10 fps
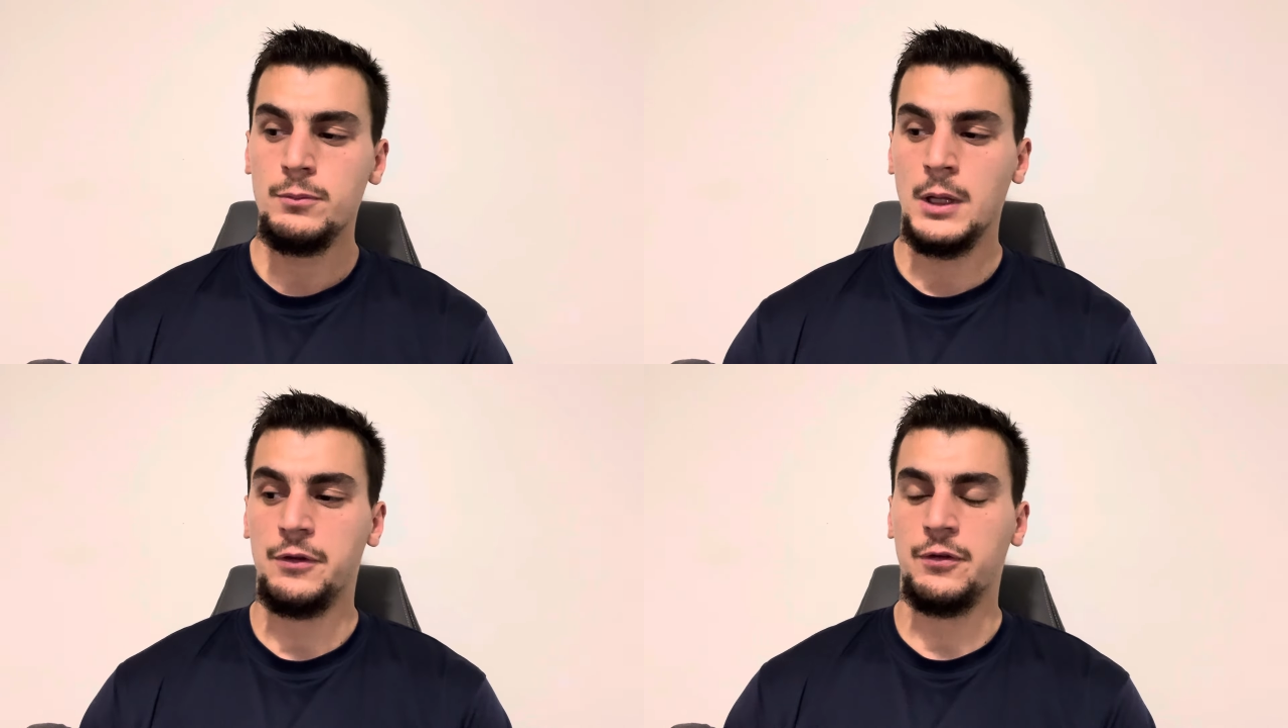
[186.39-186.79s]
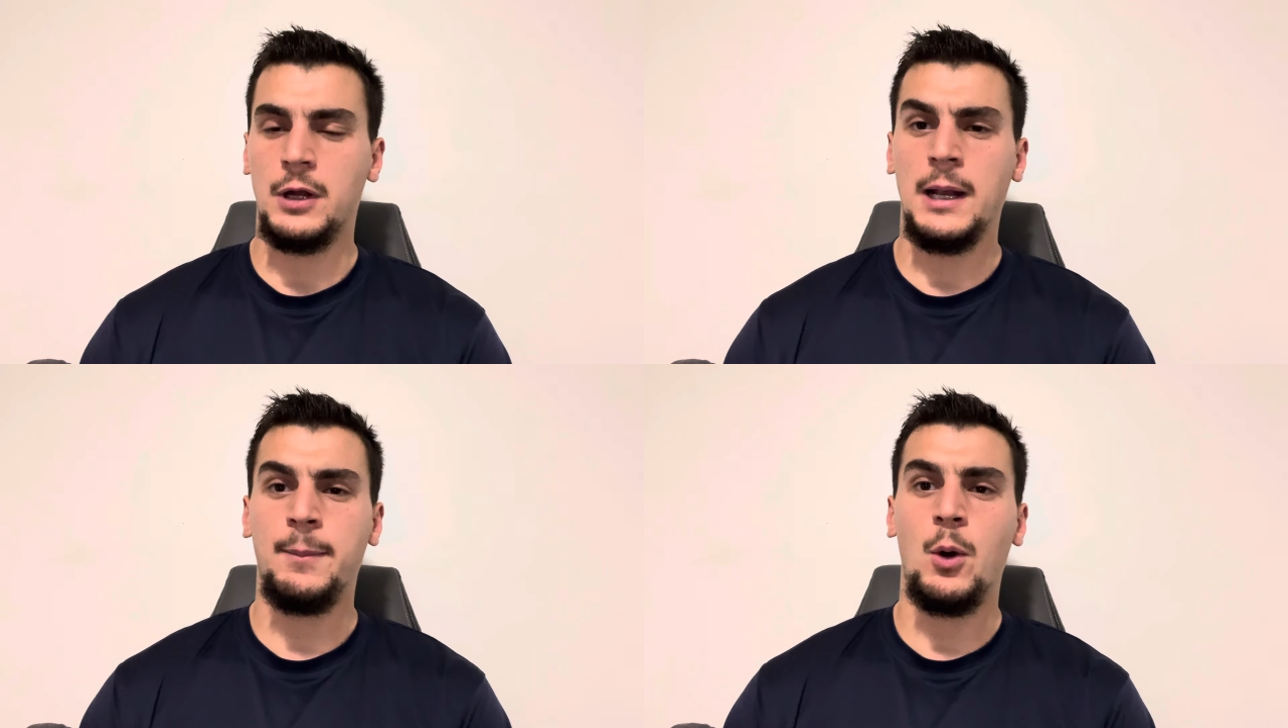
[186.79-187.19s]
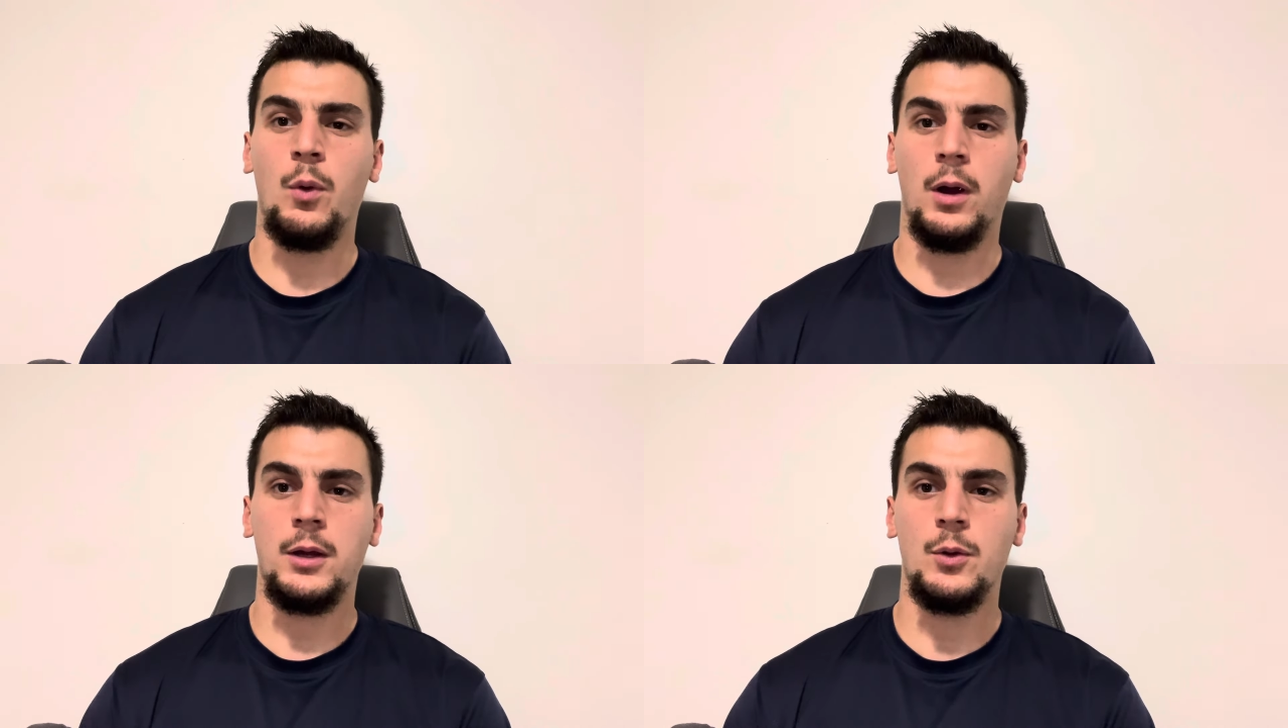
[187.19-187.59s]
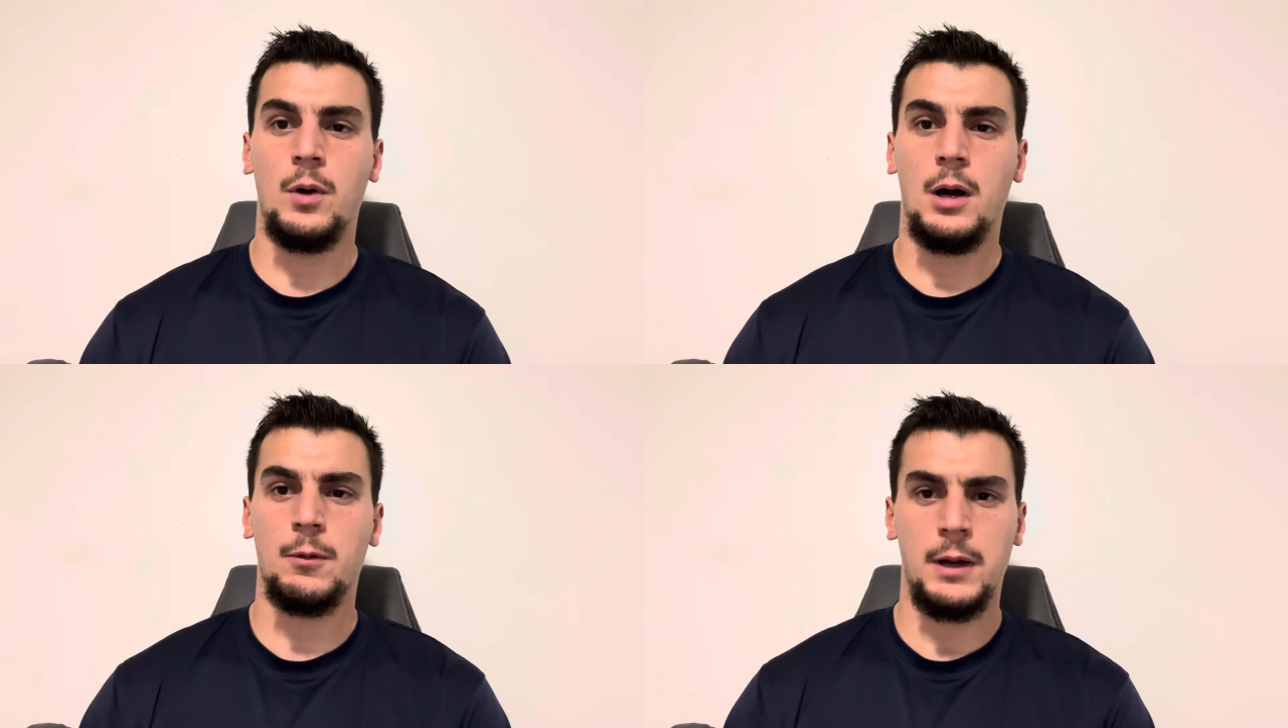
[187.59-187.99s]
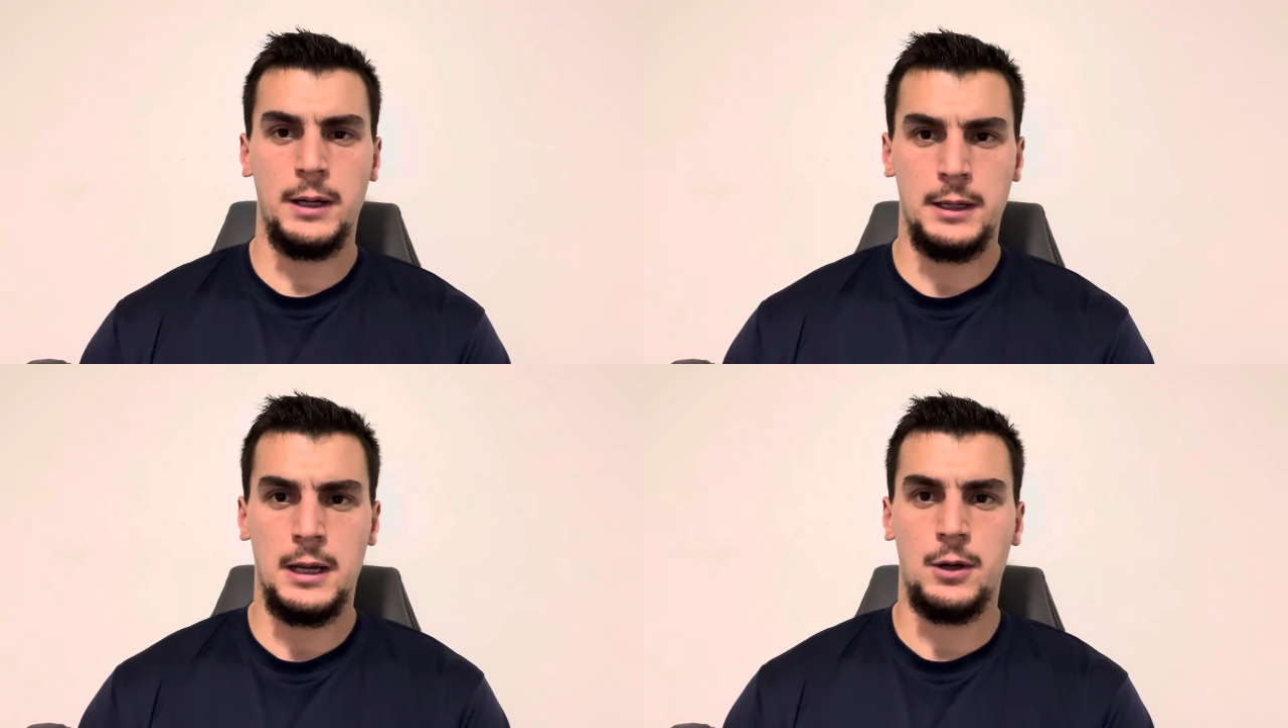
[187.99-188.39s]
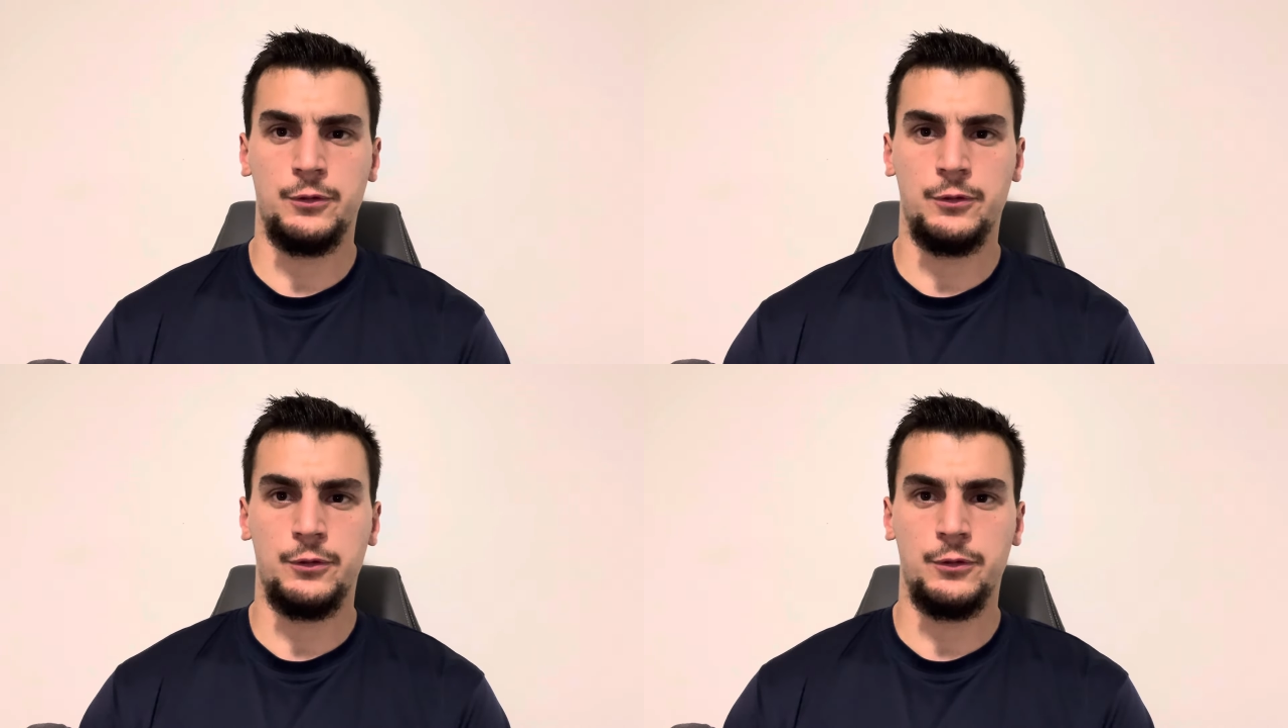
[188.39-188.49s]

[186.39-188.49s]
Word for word: it's not about where you are right now.